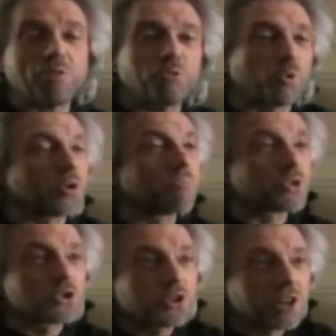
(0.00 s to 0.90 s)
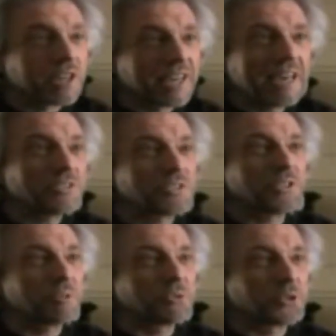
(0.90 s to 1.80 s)
I was born in Missouri, Kansas
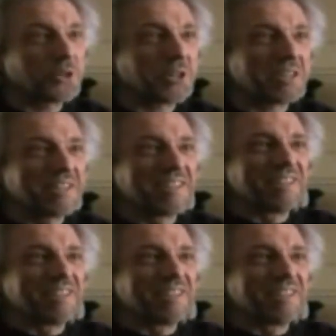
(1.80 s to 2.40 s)
City, Missouri.